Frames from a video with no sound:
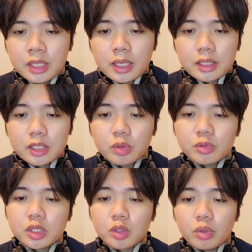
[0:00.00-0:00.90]
This
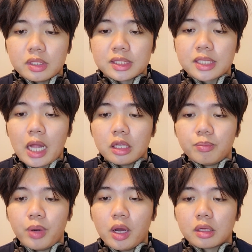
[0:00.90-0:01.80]
one was just a really
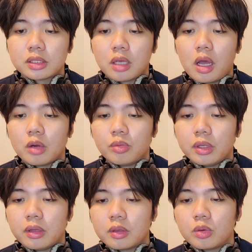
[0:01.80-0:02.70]
solid punk song
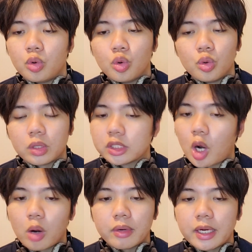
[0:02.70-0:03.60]
with cool
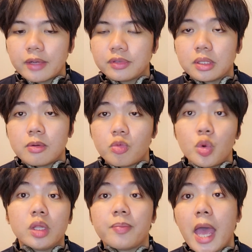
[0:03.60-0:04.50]
guitar riffs and
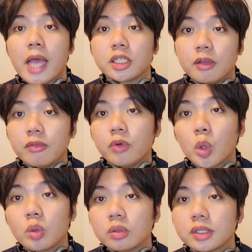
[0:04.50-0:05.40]
really passionate
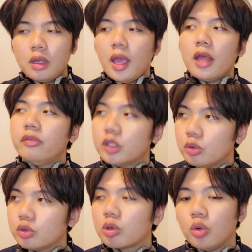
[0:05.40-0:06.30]
vocals. The
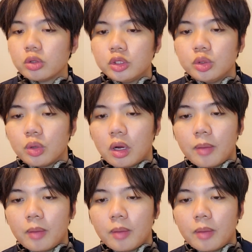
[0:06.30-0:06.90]
visuals were cool too.